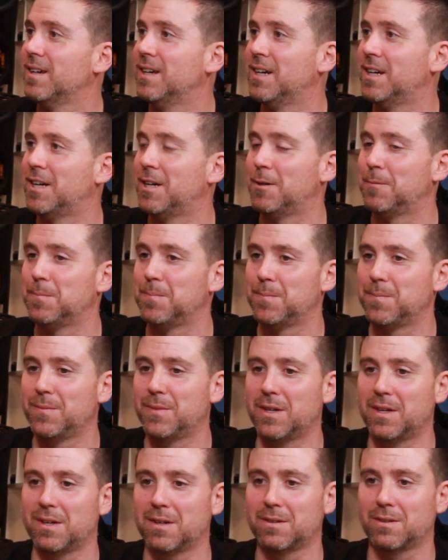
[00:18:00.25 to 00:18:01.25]

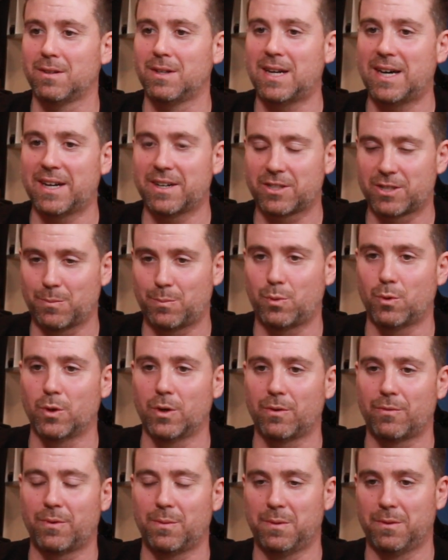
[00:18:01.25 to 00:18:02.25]
A lot of
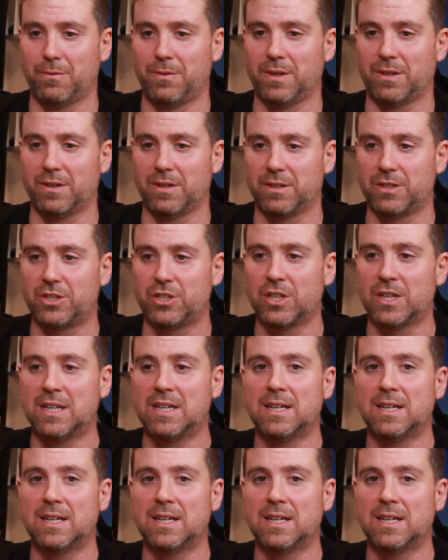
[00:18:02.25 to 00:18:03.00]
support from the village.